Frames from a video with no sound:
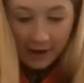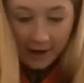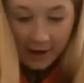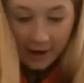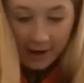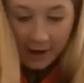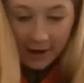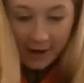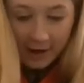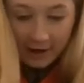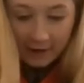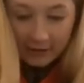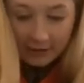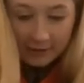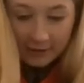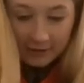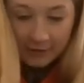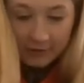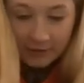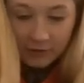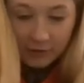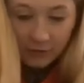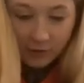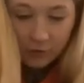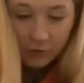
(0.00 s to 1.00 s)
and
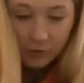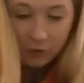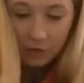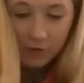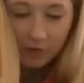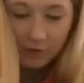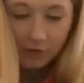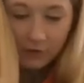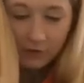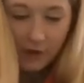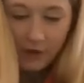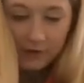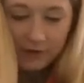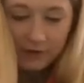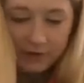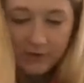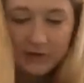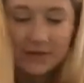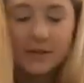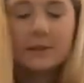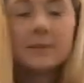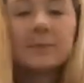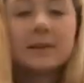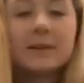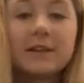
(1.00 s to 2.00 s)
all your Rice
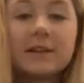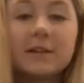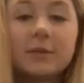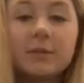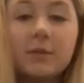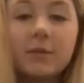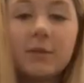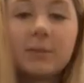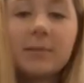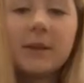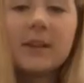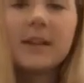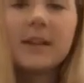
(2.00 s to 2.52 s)
Krispies will be